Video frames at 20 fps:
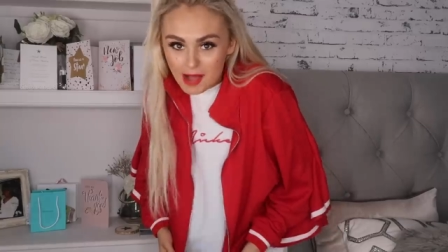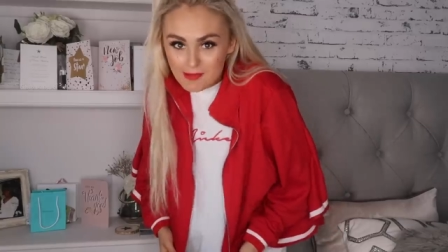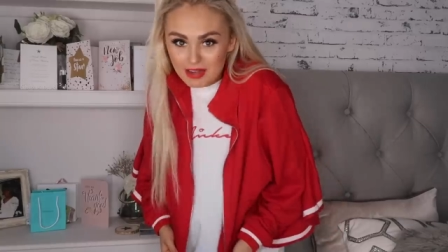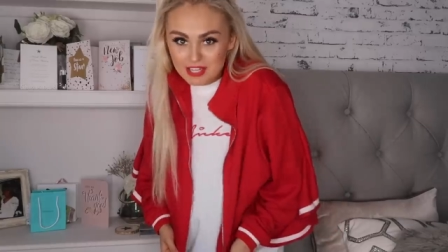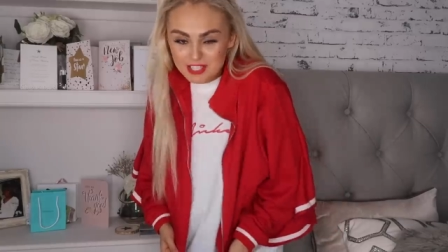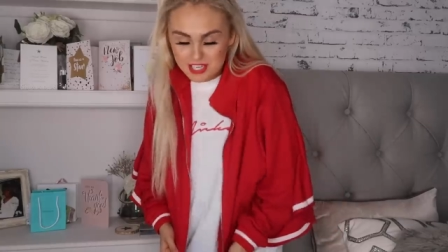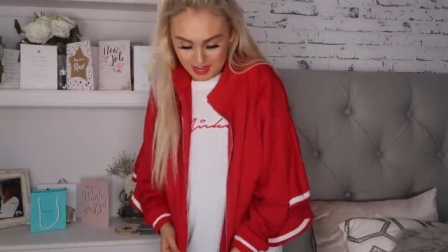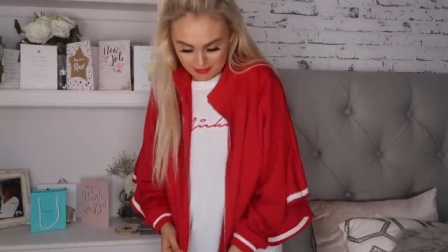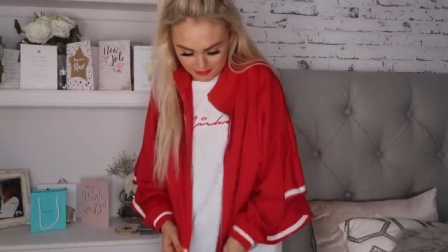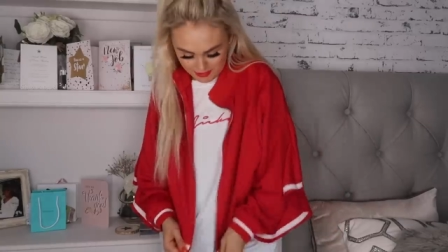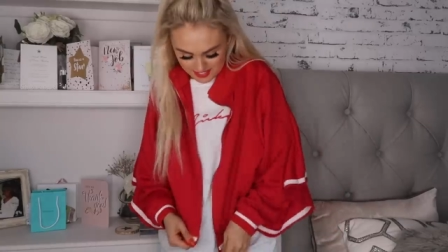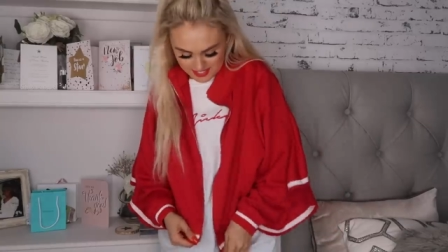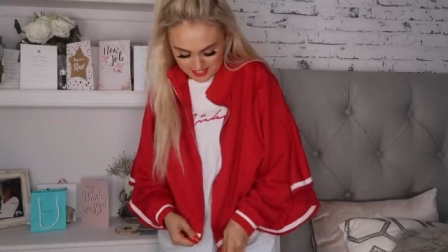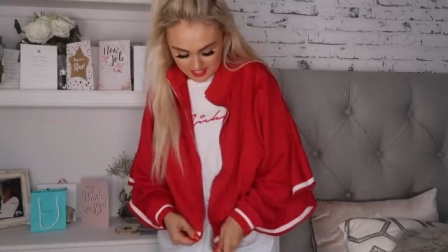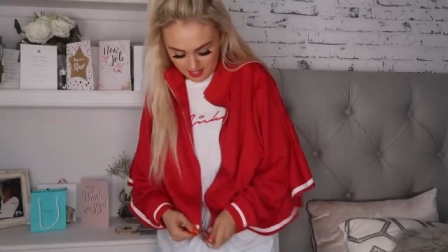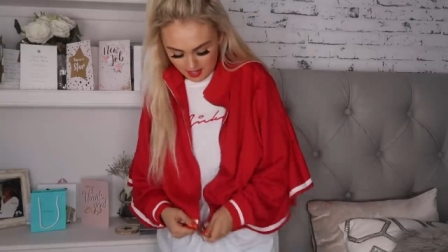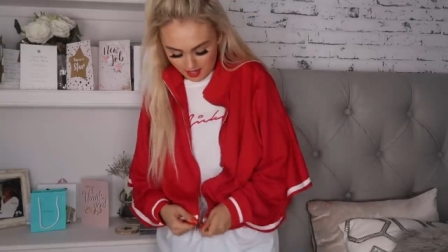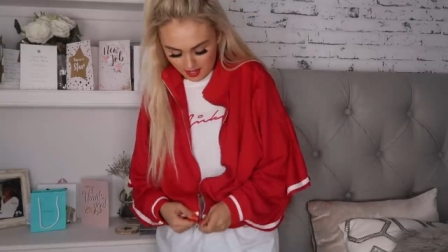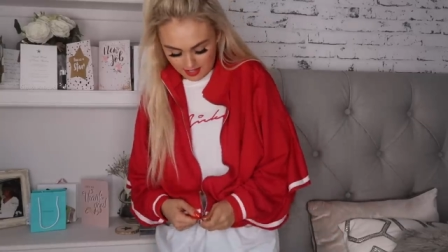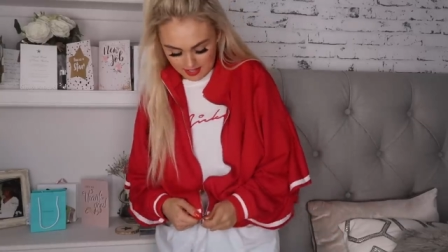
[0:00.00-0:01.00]
Am I Jeffree
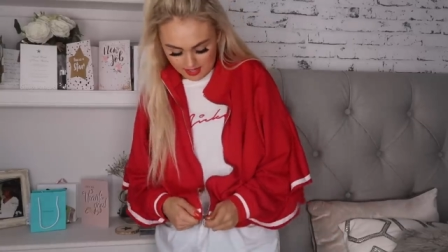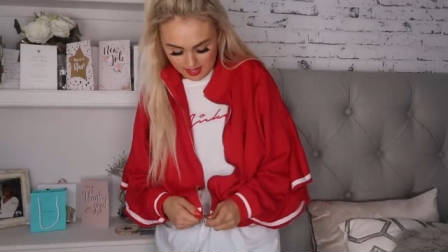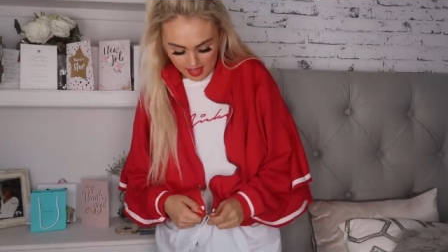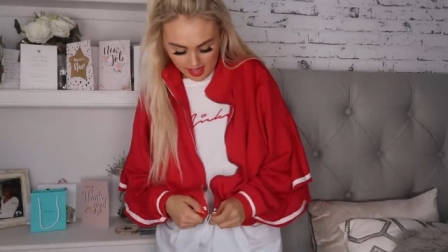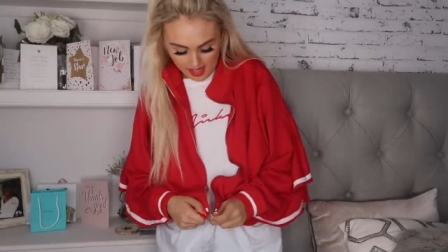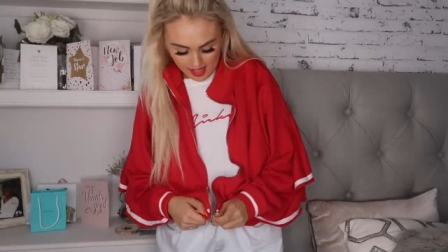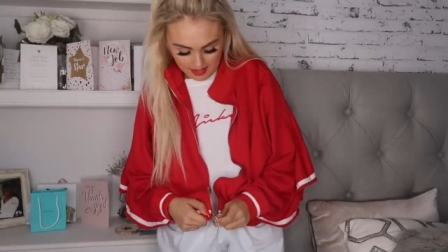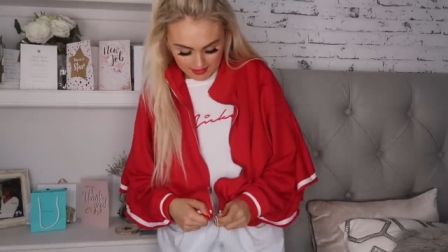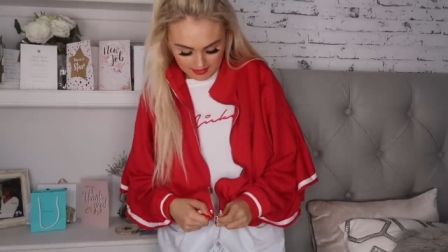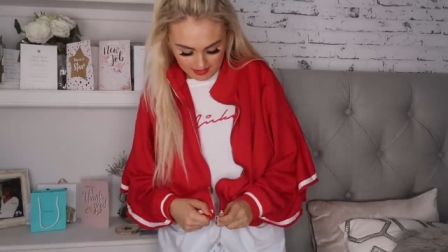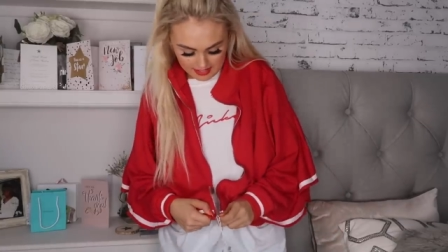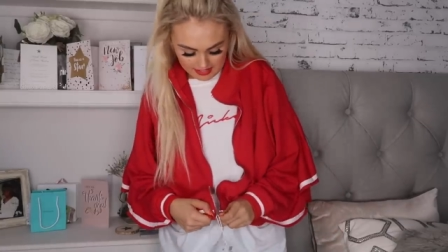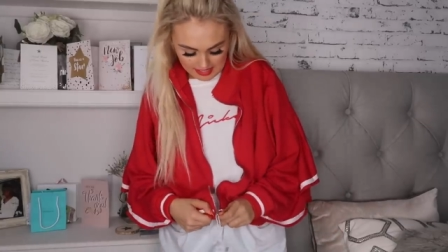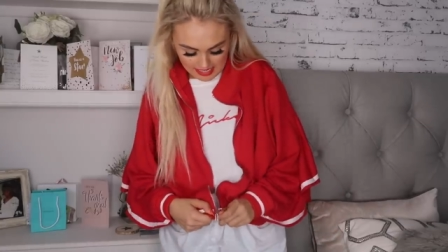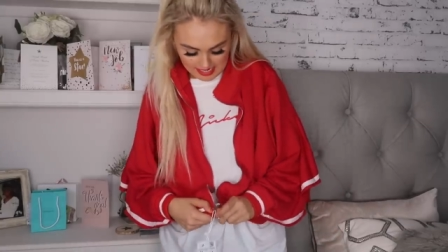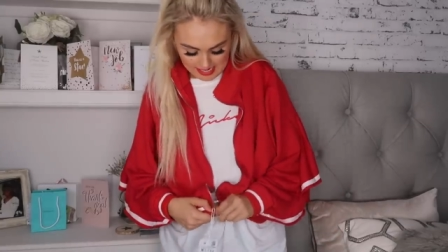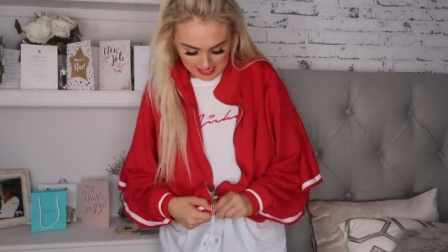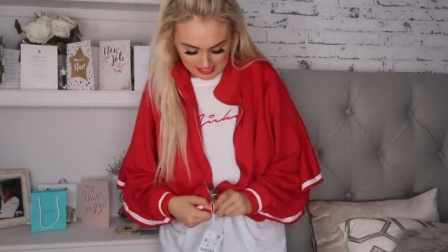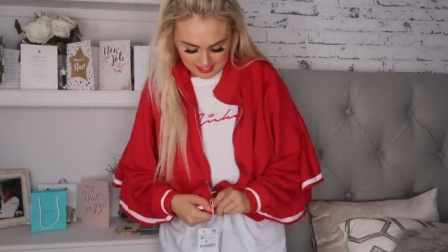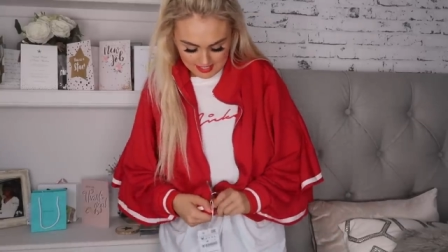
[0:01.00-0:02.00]
Star yet?
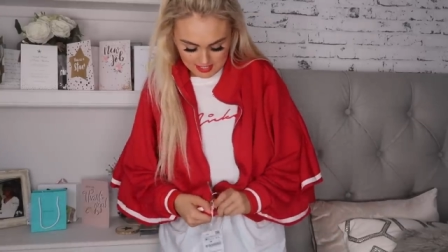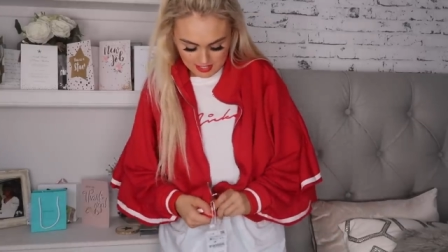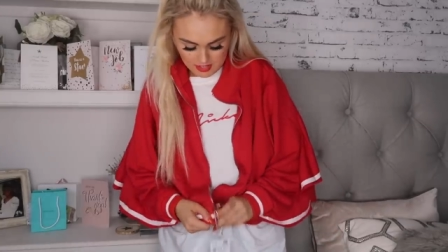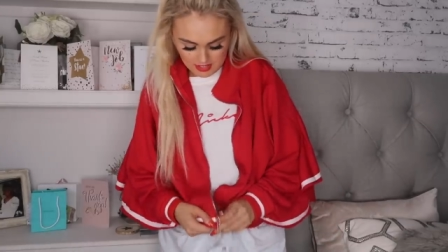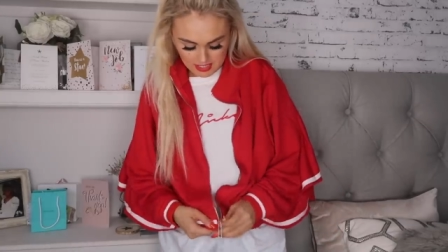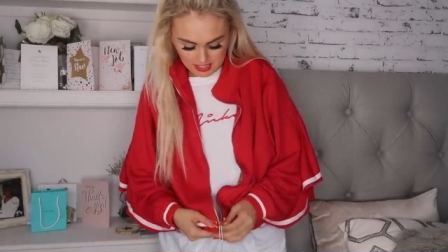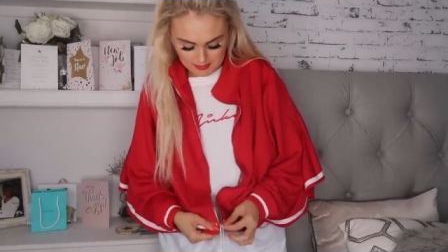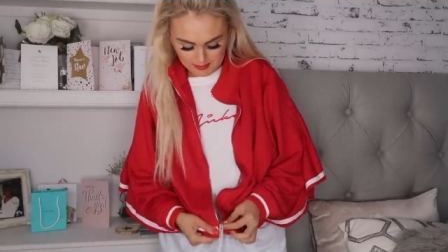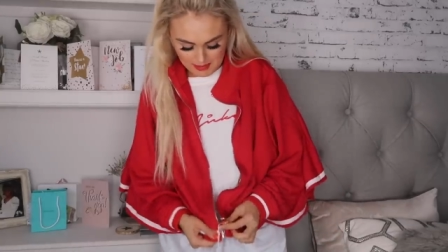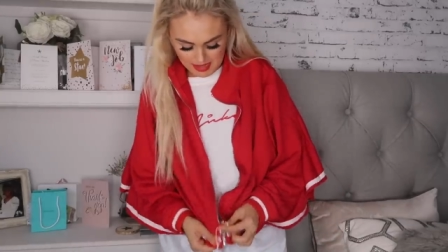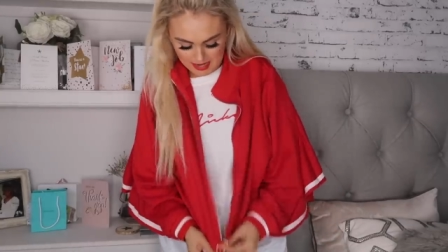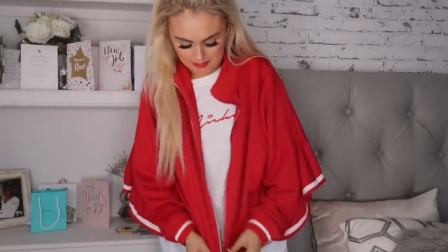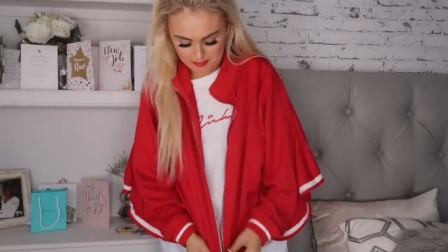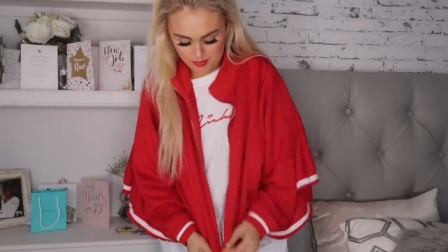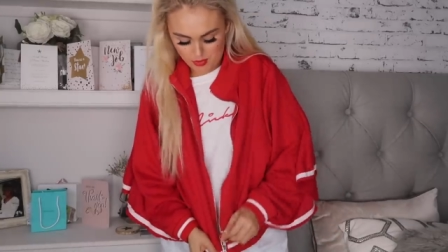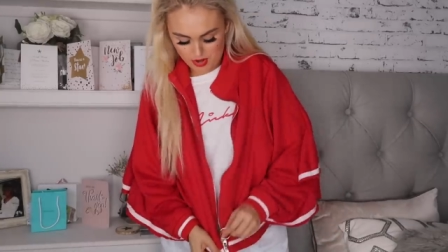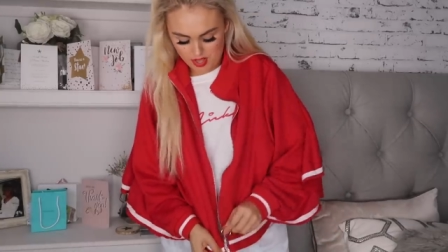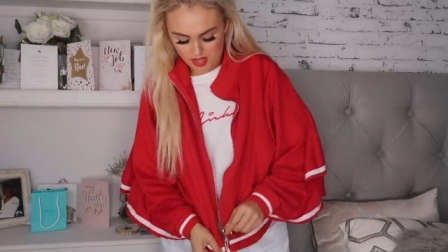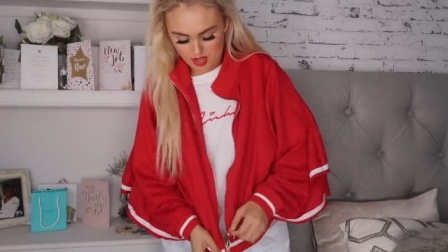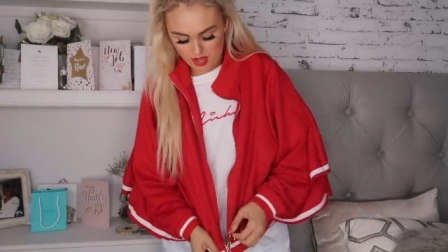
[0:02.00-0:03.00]
Okay, let's do this bad
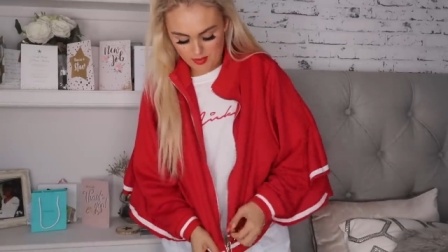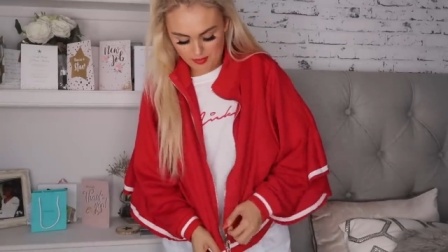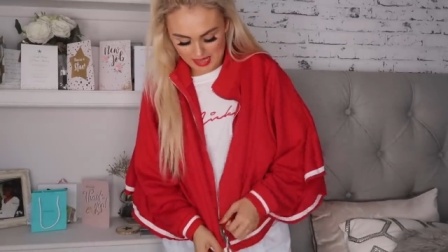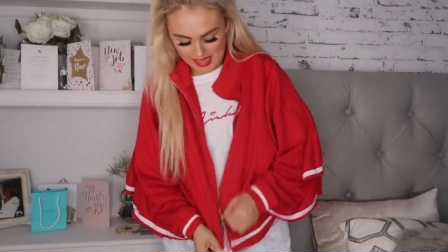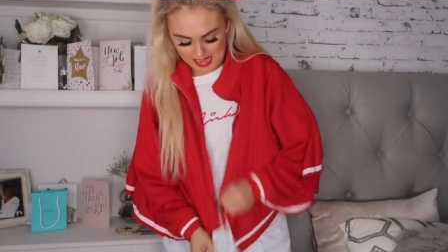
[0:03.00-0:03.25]
boy up.